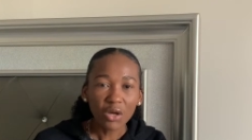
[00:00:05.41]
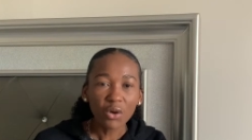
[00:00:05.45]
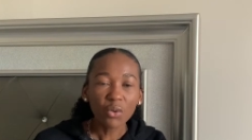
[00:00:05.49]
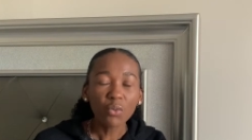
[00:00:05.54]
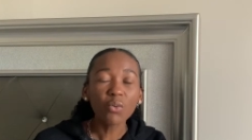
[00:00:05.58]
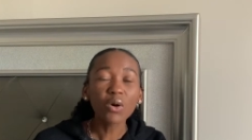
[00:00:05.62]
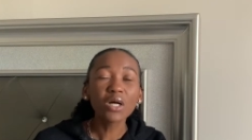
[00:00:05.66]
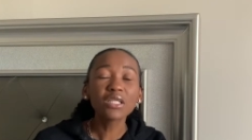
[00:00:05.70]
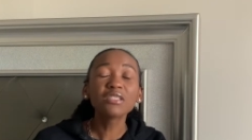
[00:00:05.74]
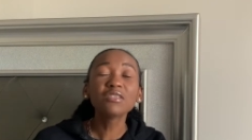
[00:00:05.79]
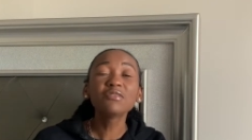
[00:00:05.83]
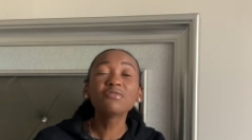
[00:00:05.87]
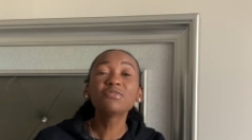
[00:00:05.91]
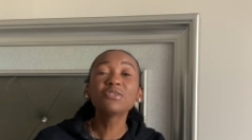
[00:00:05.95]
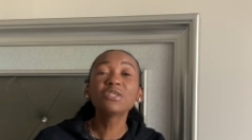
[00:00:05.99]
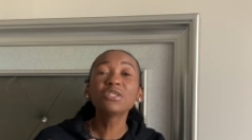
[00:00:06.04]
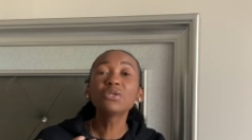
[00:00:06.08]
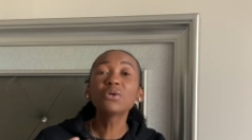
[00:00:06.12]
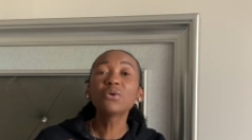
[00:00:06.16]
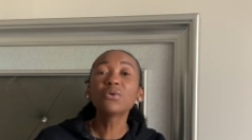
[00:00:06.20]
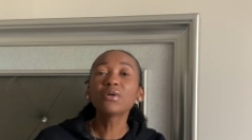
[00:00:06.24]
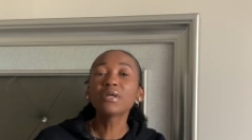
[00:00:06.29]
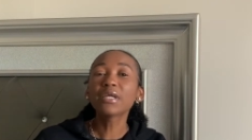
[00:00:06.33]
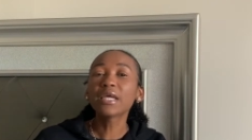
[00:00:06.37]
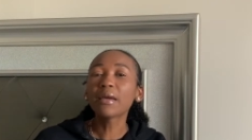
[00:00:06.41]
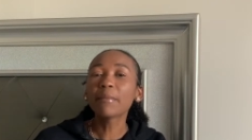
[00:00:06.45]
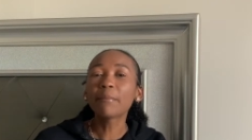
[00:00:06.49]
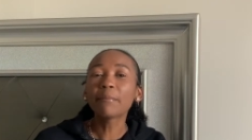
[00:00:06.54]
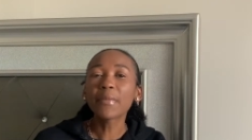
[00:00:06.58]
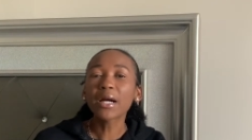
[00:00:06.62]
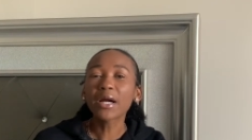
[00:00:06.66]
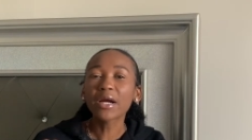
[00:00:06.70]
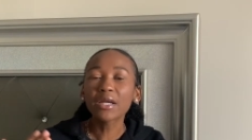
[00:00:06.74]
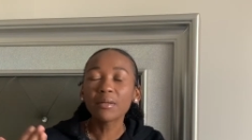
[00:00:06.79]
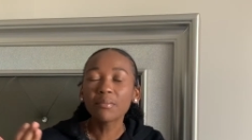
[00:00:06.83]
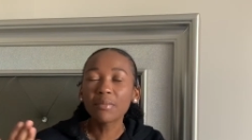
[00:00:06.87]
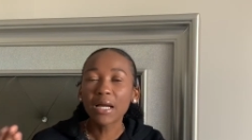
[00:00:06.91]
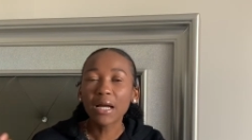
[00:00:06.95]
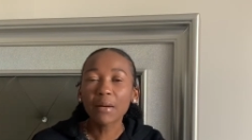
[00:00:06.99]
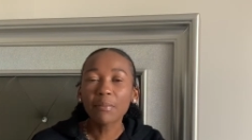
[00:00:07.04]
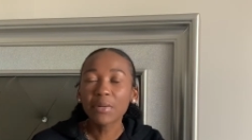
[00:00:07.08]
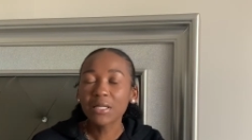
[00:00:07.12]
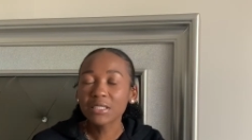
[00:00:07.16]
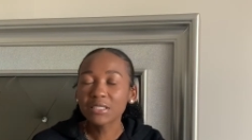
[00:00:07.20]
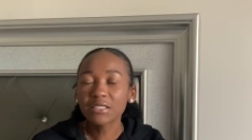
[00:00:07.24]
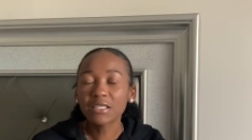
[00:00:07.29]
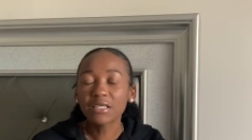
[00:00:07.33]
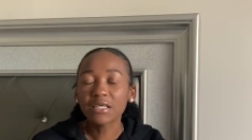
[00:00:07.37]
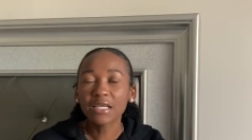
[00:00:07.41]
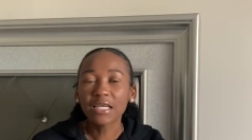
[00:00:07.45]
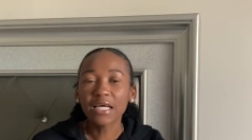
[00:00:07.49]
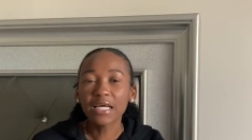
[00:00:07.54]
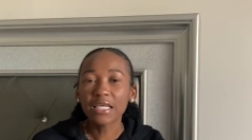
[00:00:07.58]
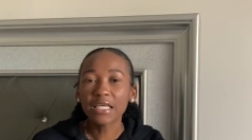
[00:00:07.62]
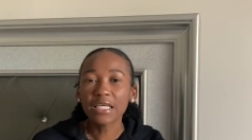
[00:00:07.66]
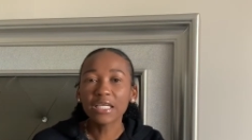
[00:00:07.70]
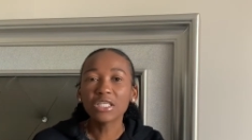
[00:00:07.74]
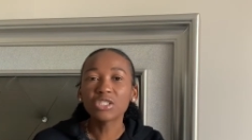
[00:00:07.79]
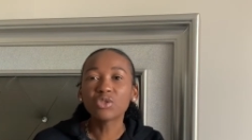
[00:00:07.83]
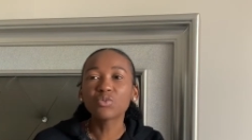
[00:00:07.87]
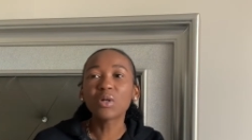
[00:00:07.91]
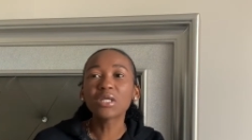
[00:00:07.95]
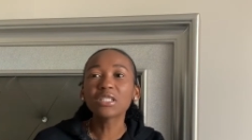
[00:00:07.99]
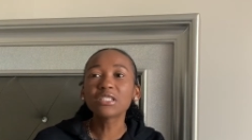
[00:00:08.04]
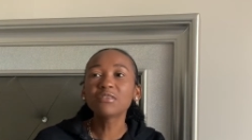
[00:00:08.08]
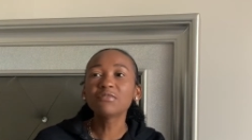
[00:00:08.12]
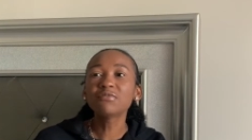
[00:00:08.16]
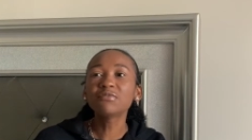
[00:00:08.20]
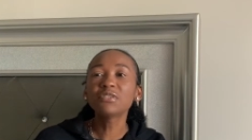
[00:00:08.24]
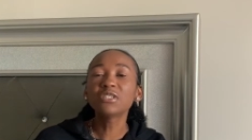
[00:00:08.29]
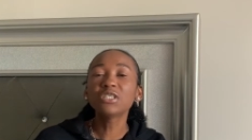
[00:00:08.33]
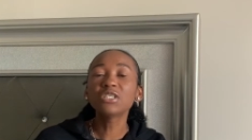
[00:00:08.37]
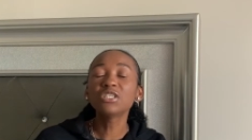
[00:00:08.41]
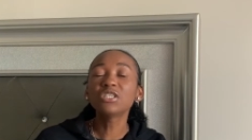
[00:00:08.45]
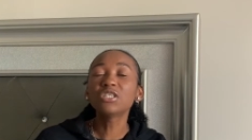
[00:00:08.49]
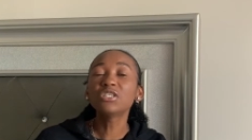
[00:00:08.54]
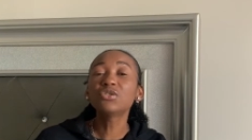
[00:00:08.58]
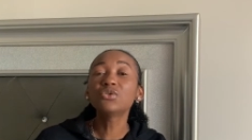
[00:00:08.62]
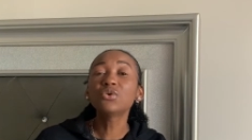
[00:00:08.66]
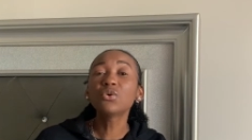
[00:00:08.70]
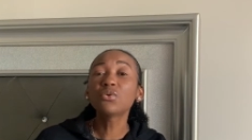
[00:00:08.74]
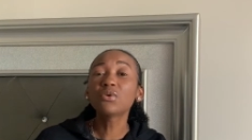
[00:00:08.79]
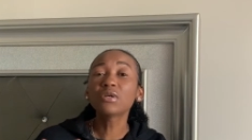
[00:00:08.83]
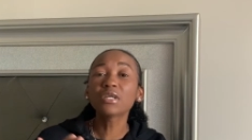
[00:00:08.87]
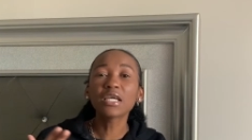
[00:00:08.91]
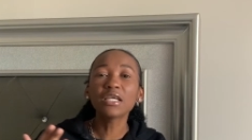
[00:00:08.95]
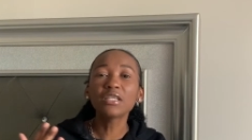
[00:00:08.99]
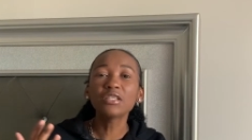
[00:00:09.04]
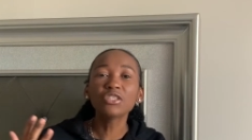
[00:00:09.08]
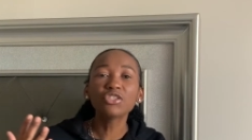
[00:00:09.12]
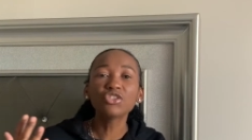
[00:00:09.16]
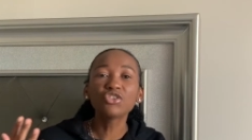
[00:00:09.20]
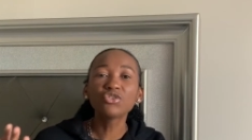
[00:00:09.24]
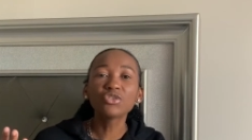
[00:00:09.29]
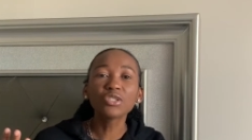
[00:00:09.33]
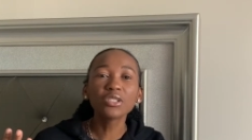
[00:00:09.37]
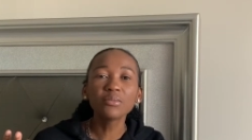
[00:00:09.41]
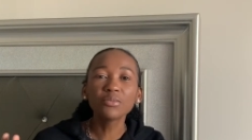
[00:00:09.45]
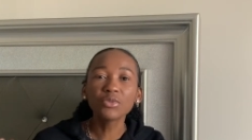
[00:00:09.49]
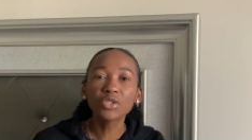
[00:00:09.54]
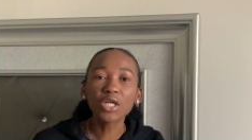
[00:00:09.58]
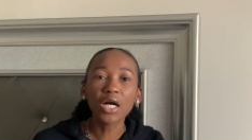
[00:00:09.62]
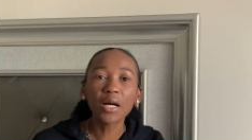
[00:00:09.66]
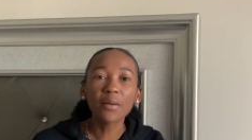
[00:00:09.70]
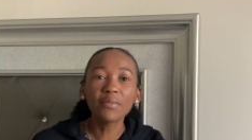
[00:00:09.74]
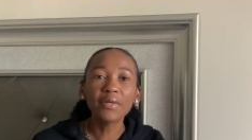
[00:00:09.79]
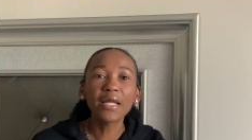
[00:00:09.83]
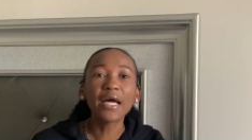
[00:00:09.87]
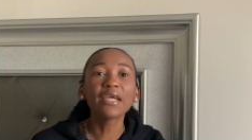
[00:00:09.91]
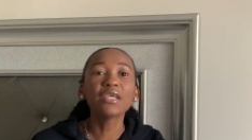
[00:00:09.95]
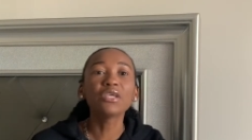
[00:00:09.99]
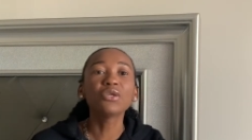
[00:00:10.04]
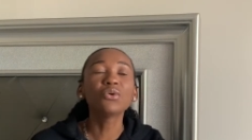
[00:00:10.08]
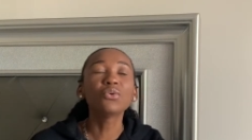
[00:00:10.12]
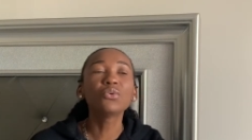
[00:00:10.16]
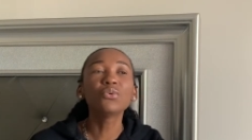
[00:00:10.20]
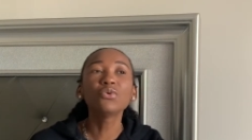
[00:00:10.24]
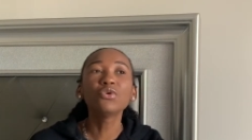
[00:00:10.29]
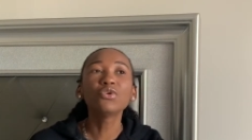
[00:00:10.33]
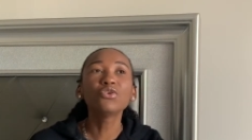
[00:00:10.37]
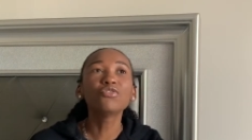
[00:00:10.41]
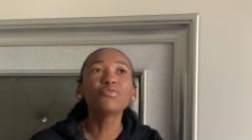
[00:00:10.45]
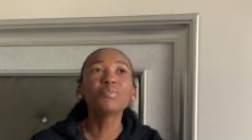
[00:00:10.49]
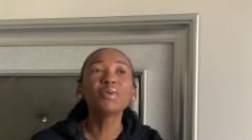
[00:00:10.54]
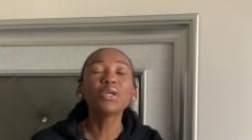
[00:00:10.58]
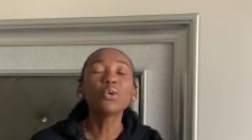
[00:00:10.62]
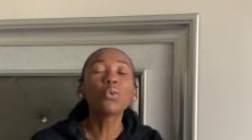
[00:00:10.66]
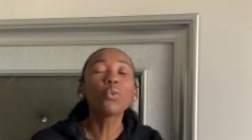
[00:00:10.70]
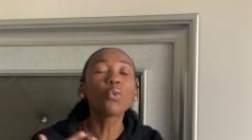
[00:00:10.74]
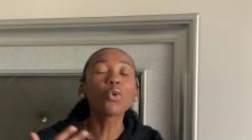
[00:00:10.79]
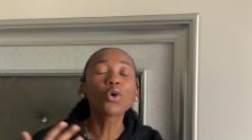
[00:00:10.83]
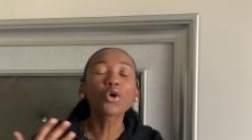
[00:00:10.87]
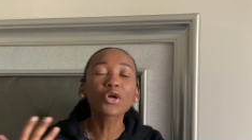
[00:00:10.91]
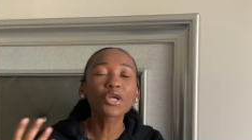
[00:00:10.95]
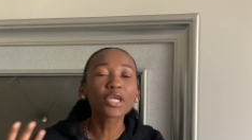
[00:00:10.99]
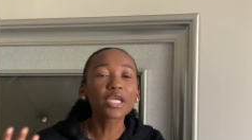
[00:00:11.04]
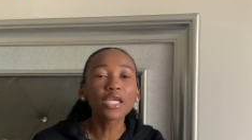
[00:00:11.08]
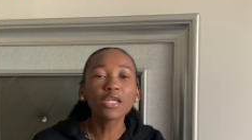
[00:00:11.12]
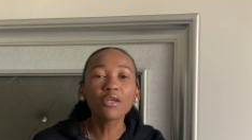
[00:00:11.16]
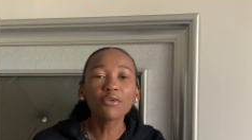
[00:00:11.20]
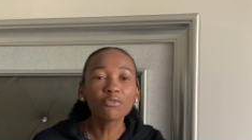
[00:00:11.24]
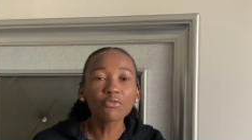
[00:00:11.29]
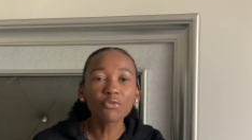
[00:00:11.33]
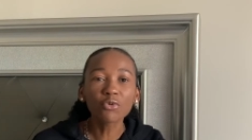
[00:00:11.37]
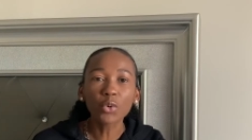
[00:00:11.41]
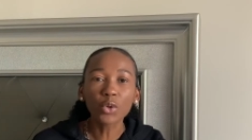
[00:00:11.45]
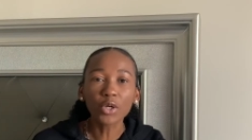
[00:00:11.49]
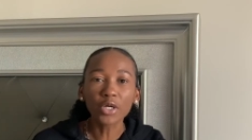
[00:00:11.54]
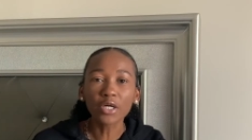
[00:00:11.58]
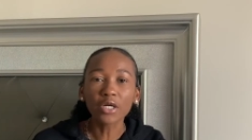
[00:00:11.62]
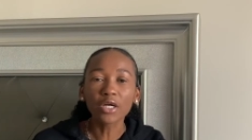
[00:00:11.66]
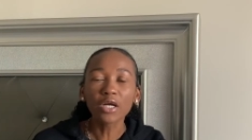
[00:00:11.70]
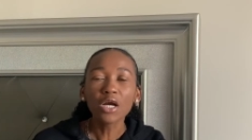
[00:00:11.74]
What if you don't get married by a particular age? What if you, you don't get the dream job that you, you've been working for?